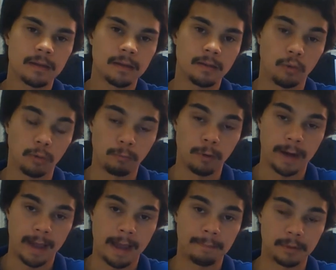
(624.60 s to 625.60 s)
or what
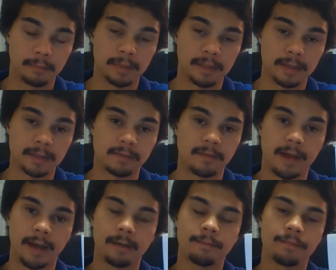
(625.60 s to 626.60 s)
happened because of
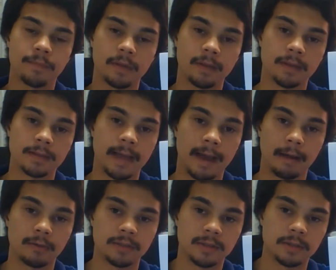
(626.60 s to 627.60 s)
that, is
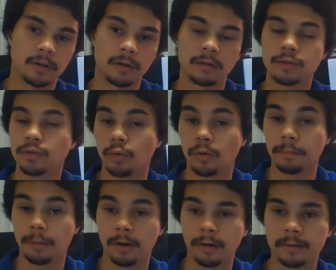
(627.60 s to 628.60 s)
houses are torn
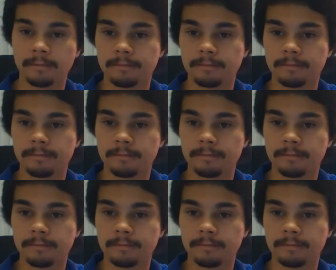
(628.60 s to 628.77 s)
apart.